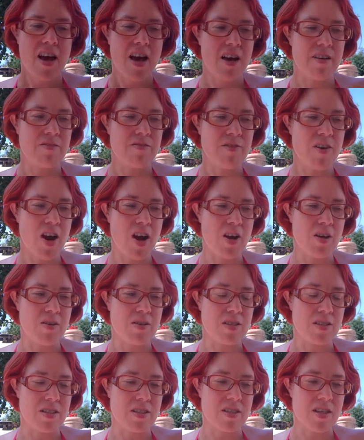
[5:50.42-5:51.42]
I
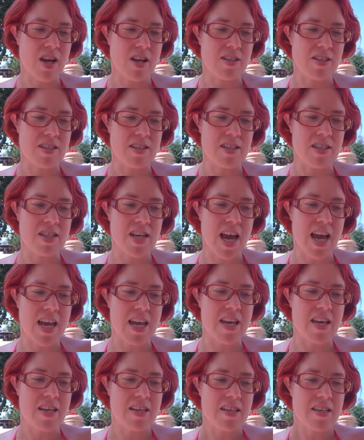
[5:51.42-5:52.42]
froze and started to
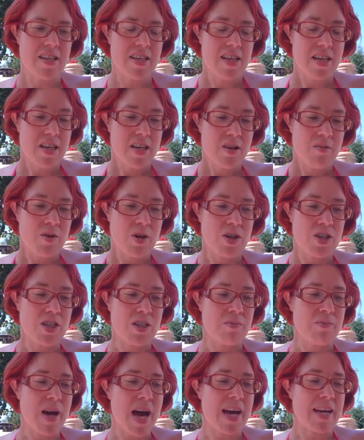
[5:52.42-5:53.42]
shake,
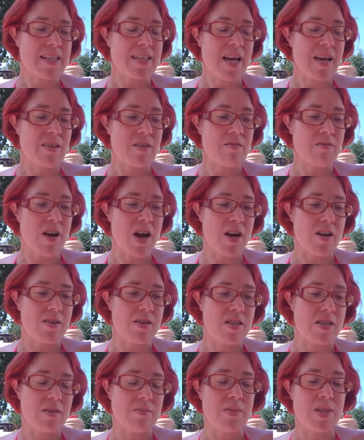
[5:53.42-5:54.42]
watching back down the road
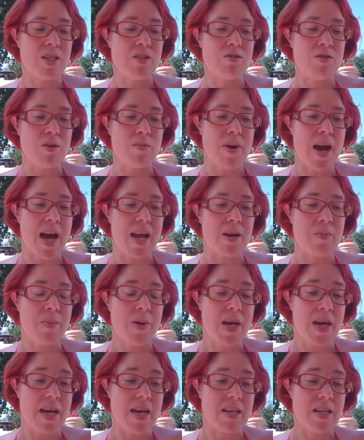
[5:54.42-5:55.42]
as the mystery man
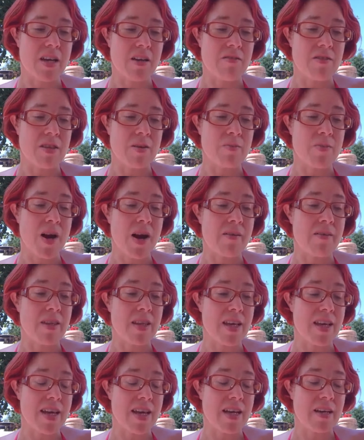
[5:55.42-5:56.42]
appeared over the brow of
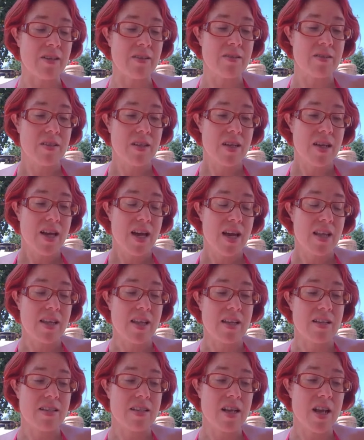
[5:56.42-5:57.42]
the hill and
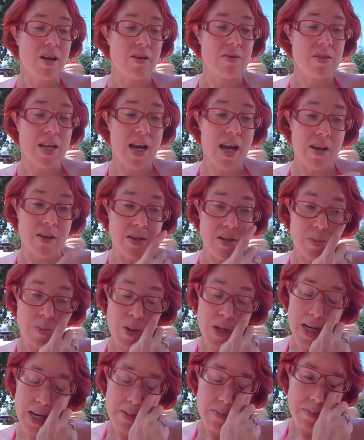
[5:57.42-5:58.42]
then slowed down to
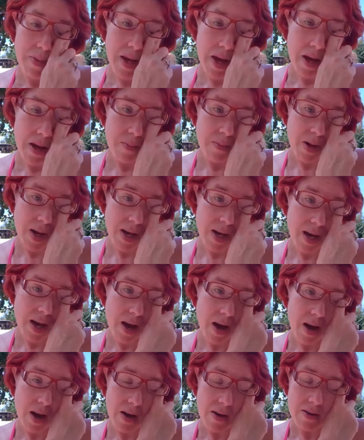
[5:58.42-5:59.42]
pull in behind my
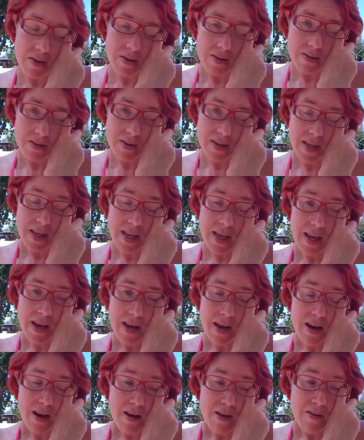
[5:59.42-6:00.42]
car.
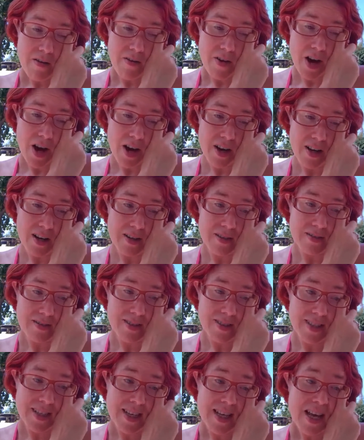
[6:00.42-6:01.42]

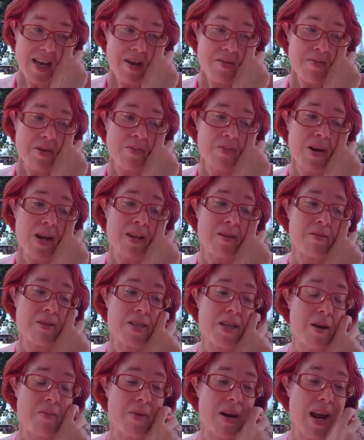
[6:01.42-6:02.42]
Fuck. My breath was
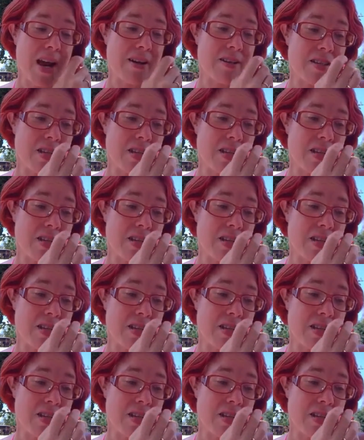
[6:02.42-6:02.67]
coming out